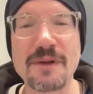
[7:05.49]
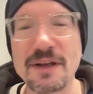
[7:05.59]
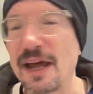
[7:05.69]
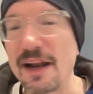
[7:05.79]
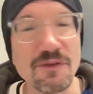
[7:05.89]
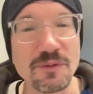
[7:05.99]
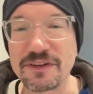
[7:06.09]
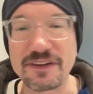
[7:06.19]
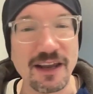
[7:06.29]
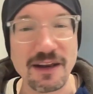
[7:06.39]
Not
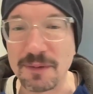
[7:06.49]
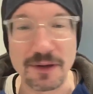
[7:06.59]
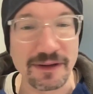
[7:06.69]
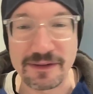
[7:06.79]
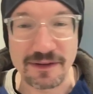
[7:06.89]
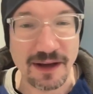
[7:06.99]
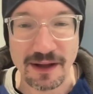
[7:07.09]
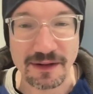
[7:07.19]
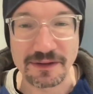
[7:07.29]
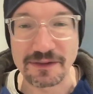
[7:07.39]
everyone's getting millions of
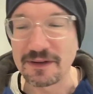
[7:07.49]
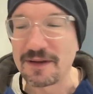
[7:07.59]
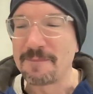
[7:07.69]
dollars.